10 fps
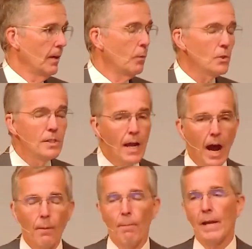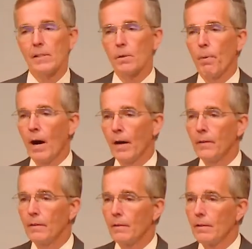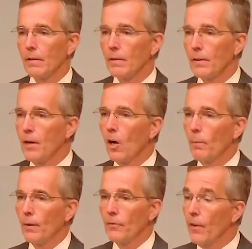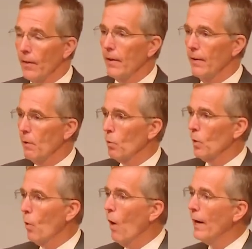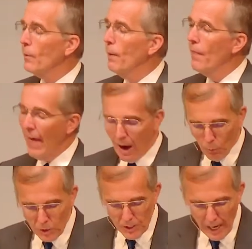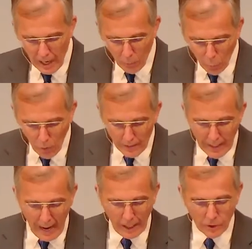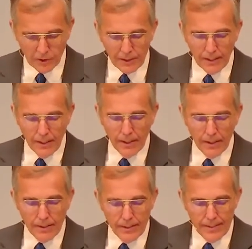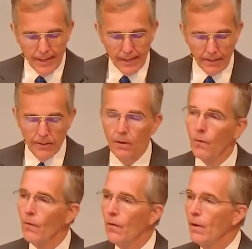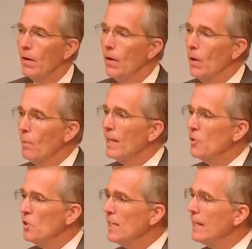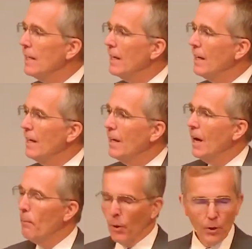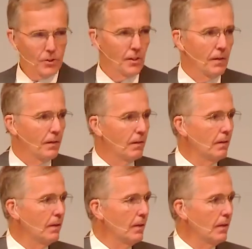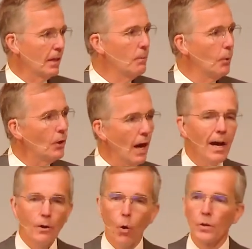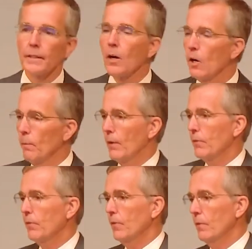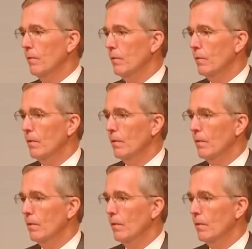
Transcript: It was not based upon the garments. They were required, but that was not what actually did it. Because you see, a person can put on holy garments,